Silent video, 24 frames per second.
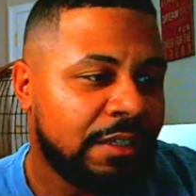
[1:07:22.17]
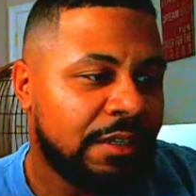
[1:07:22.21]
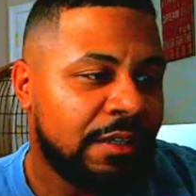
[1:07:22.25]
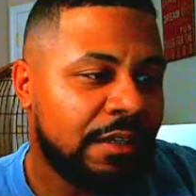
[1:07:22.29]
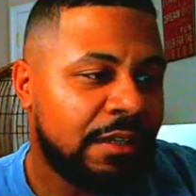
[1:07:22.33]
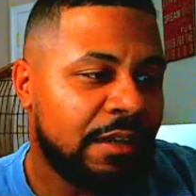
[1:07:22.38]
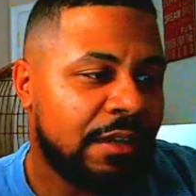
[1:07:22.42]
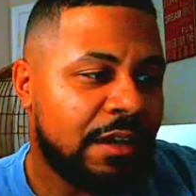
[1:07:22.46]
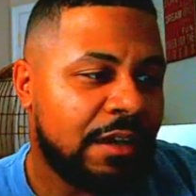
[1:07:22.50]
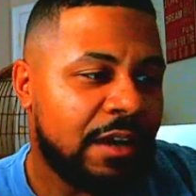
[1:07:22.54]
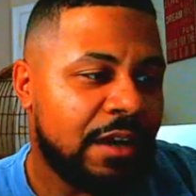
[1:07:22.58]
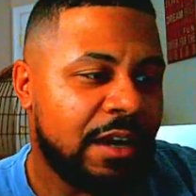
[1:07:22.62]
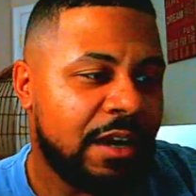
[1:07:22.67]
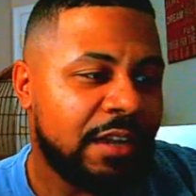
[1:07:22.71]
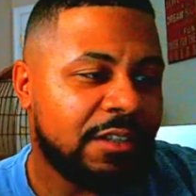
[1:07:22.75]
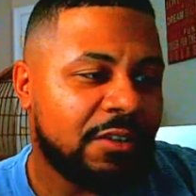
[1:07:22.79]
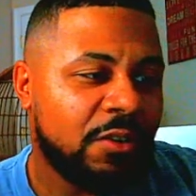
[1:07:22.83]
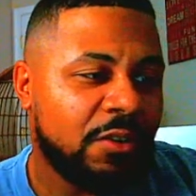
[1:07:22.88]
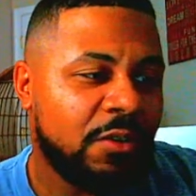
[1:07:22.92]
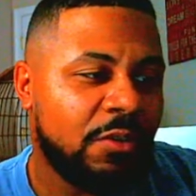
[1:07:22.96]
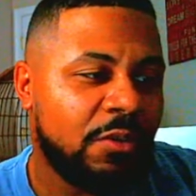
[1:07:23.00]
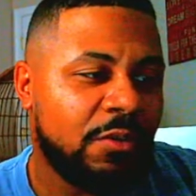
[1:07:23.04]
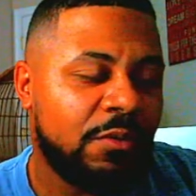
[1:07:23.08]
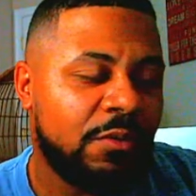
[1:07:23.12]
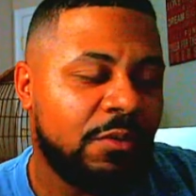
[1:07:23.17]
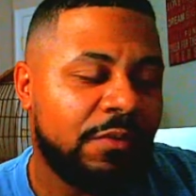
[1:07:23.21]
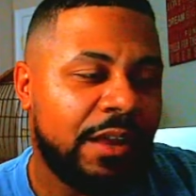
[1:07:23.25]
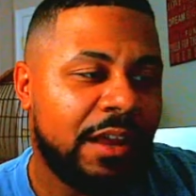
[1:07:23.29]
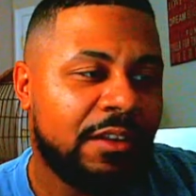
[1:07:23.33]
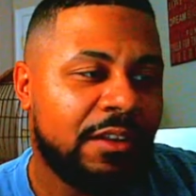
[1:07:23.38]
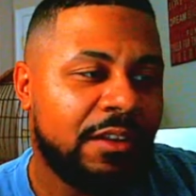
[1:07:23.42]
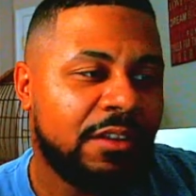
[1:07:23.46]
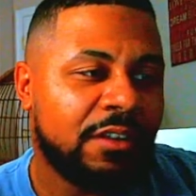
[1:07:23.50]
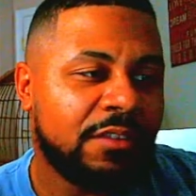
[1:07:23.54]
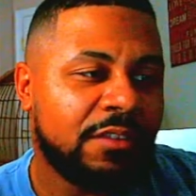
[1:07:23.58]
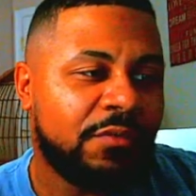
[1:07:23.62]
All right, so if I
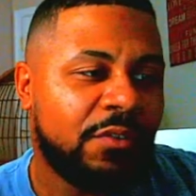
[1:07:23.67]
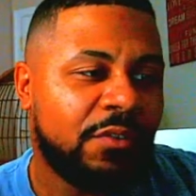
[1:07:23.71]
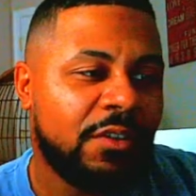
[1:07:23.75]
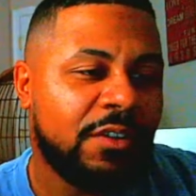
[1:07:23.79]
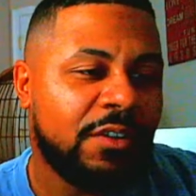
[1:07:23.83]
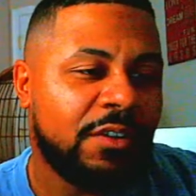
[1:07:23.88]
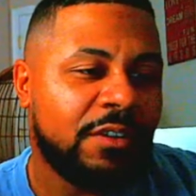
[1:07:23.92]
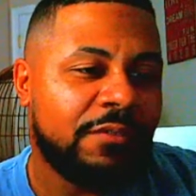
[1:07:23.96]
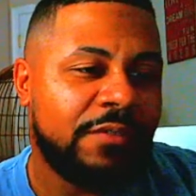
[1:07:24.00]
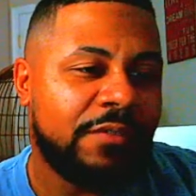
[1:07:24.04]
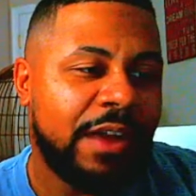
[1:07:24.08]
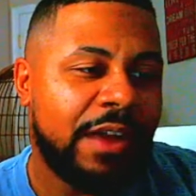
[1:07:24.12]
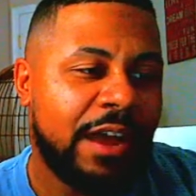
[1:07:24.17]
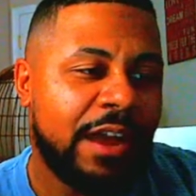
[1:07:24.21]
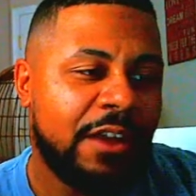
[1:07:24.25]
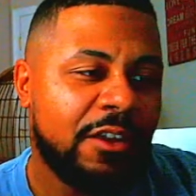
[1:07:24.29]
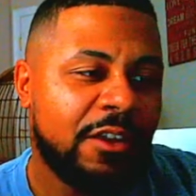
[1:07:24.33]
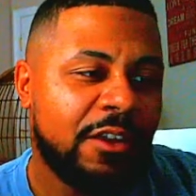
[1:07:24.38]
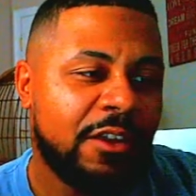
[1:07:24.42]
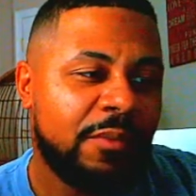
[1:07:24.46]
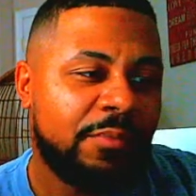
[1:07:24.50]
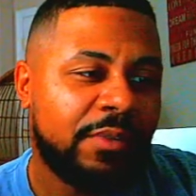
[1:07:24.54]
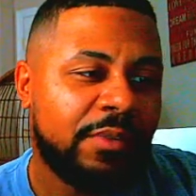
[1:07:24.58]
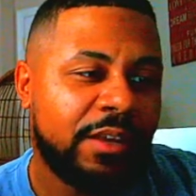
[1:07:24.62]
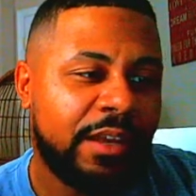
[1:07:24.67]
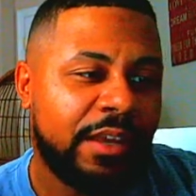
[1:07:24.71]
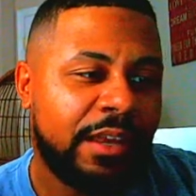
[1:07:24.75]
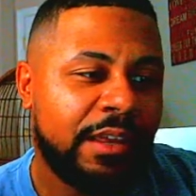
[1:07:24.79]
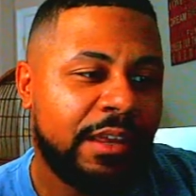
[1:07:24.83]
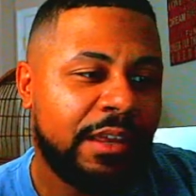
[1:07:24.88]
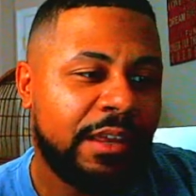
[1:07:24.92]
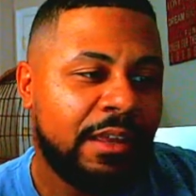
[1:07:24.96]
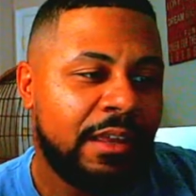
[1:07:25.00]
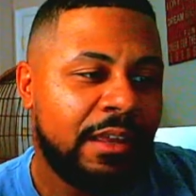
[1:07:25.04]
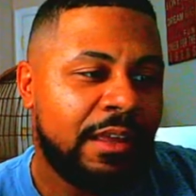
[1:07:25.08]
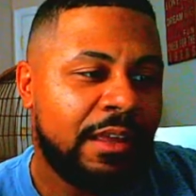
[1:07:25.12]
look for a value play,
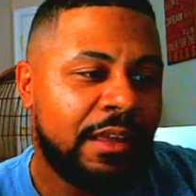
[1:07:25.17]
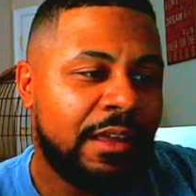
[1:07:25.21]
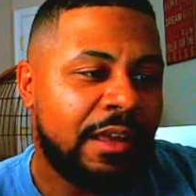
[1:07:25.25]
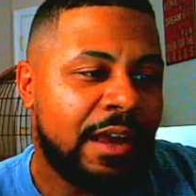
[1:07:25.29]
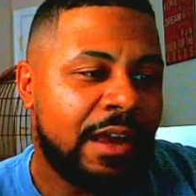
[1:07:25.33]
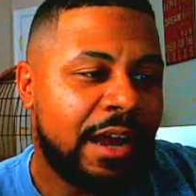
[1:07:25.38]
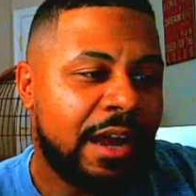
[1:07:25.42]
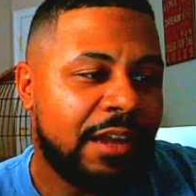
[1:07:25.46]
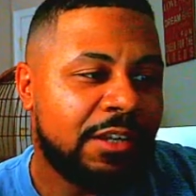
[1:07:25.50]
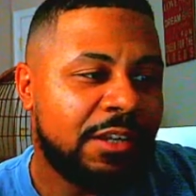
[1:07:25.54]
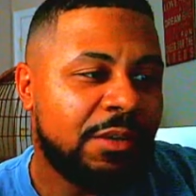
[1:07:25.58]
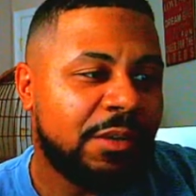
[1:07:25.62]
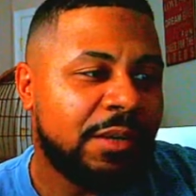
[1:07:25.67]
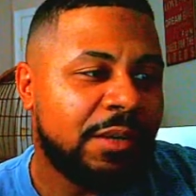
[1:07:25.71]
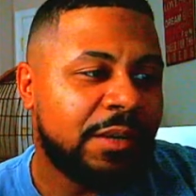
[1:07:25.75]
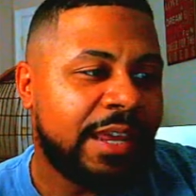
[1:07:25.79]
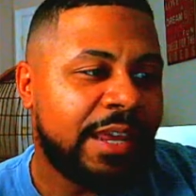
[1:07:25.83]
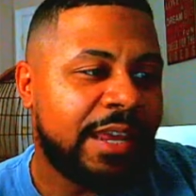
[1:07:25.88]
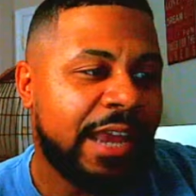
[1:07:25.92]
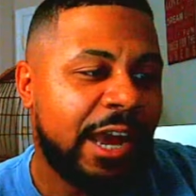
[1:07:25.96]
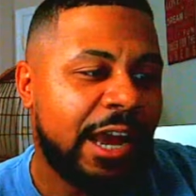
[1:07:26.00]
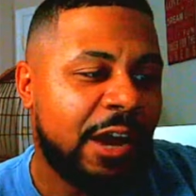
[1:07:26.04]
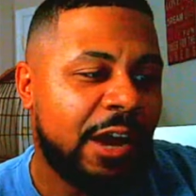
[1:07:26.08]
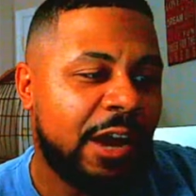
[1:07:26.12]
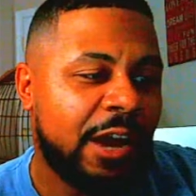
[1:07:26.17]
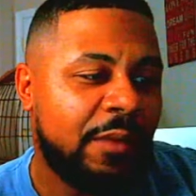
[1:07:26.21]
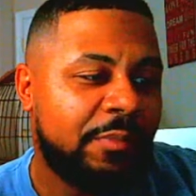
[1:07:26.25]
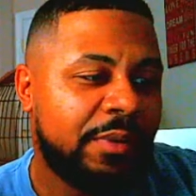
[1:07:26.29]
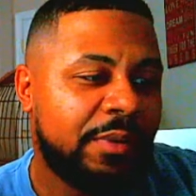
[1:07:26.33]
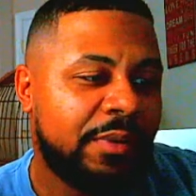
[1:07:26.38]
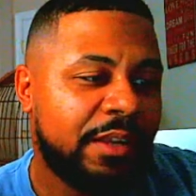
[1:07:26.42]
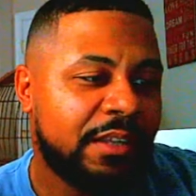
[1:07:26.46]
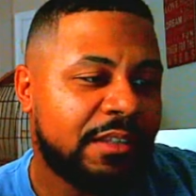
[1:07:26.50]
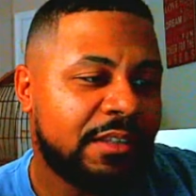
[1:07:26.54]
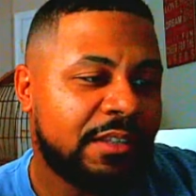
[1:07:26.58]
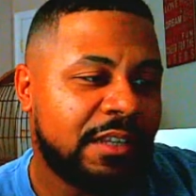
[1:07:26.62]
I do like Cal
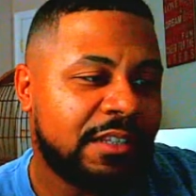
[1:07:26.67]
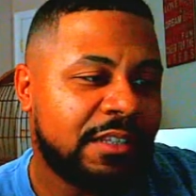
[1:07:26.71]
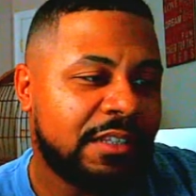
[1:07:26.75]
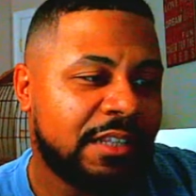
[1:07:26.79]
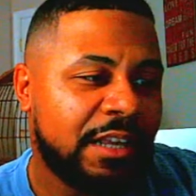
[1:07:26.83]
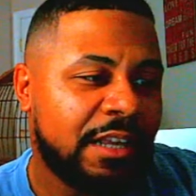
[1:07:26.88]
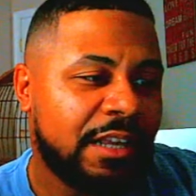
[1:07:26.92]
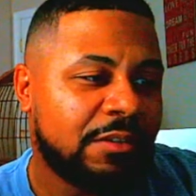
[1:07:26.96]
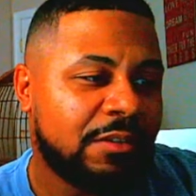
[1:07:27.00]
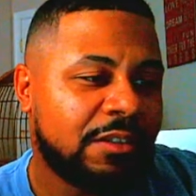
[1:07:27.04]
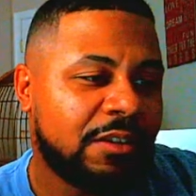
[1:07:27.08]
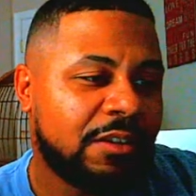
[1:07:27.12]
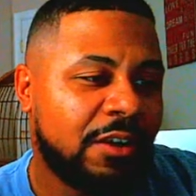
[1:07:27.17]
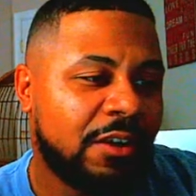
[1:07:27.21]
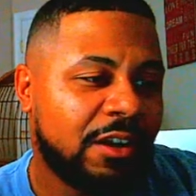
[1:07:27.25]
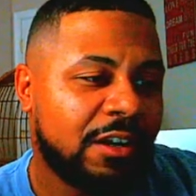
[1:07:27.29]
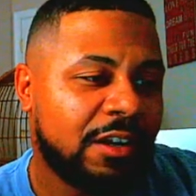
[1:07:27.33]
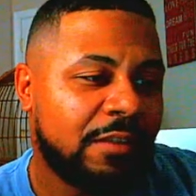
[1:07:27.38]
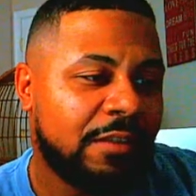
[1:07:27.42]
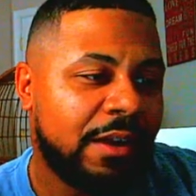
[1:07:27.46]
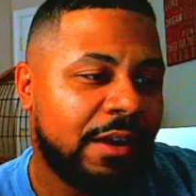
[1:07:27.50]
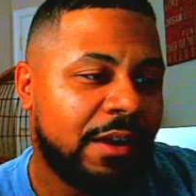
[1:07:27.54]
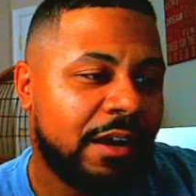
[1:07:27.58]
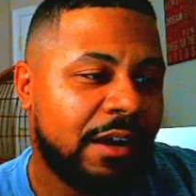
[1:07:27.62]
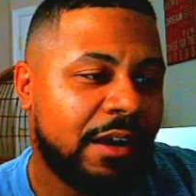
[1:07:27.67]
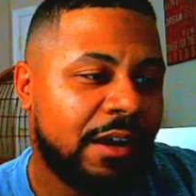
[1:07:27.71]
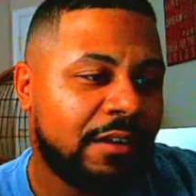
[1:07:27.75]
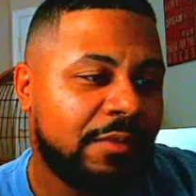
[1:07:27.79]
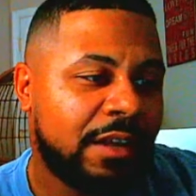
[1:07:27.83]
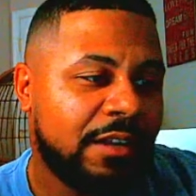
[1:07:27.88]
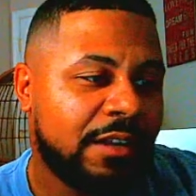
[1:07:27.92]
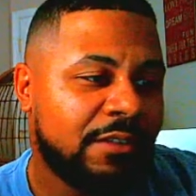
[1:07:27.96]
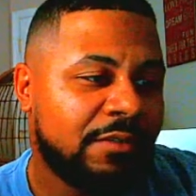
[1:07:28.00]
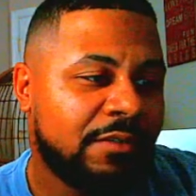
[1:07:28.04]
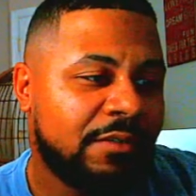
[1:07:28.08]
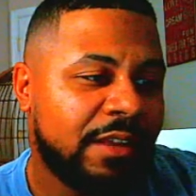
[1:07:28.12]
Pitts. I was talking about him. I
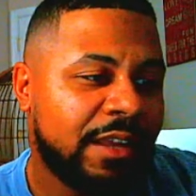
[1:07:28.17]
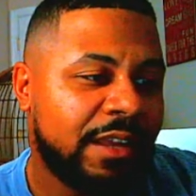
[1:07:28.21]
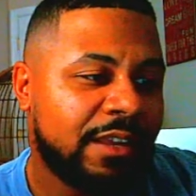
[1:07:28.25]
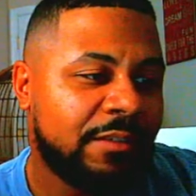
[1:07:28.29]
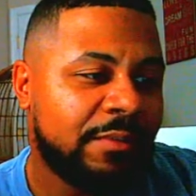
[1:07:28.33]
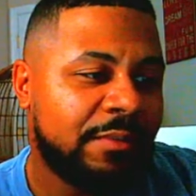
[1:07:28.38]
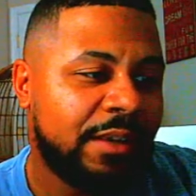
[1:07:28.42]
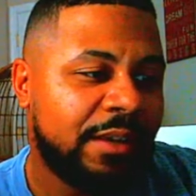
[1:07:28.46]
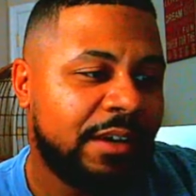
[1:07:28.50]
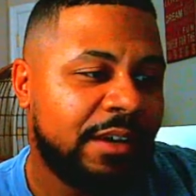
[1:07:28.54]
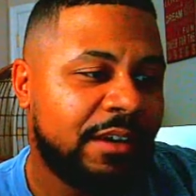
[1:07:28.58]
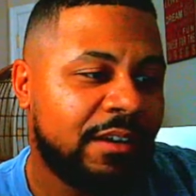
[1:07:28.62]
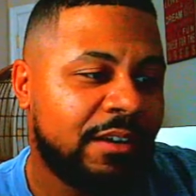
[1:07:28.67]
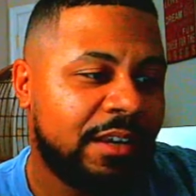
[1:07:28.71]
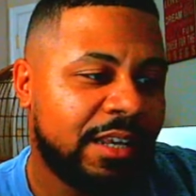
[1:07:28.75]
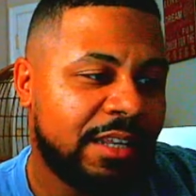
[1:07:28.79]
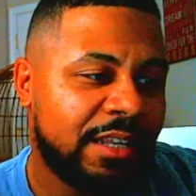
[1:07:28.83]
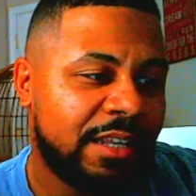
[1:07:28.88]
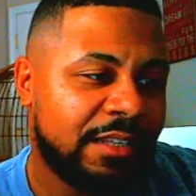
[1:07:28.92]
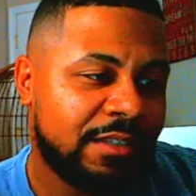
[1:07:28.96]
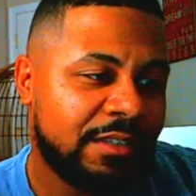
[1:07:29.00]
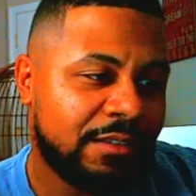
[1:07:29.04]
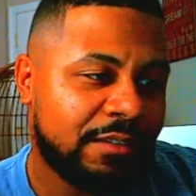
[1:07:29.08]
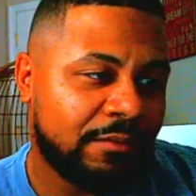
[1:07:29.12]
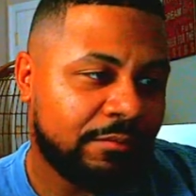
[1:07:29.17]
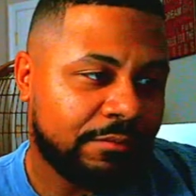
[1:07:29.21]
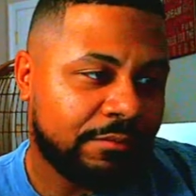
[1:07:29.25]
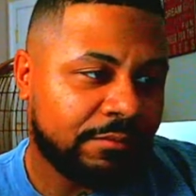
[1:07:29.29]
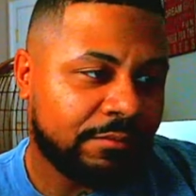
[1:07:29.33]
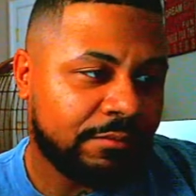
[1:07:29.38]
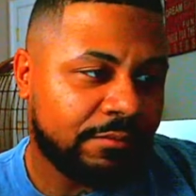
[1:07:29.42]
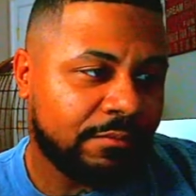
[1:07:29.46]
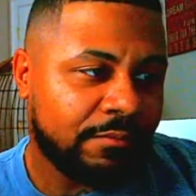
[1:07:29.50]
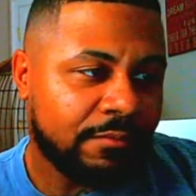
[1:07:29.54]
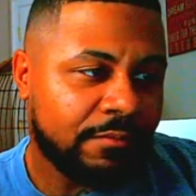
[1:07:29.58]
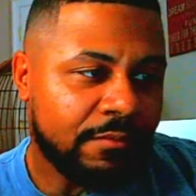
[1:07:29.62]
do like him here against
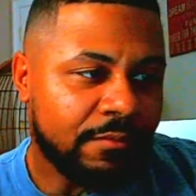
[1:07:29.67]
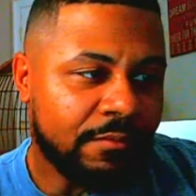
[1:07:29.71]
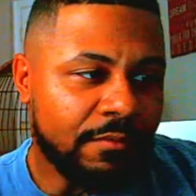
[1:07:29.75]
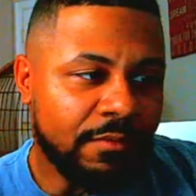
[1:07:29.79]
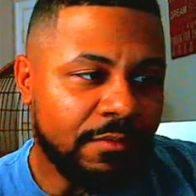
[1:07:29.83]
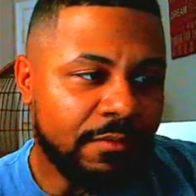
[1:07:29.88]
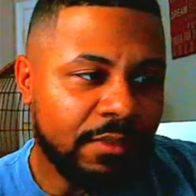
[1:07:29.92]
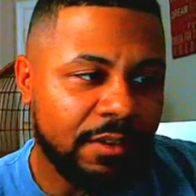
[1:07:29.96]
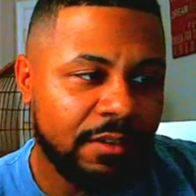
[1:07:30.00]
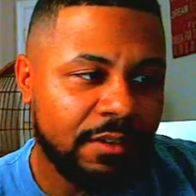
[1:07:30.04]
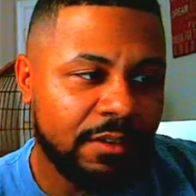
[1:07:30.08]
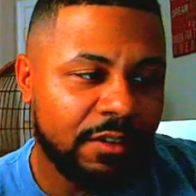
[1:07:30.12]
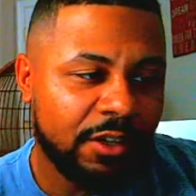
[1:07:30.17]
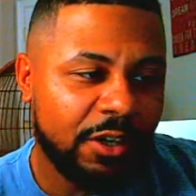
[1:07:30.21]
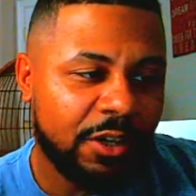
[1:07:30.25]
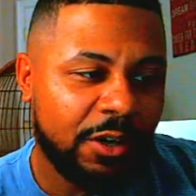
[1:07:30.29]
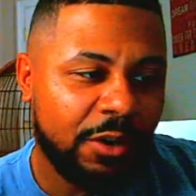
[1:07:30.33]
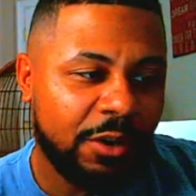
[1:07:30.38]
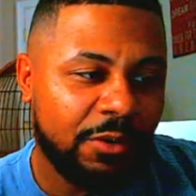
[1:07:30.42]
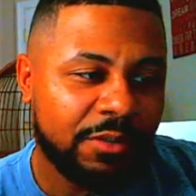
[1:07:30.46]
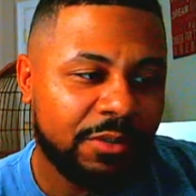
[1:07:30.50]
the Colts.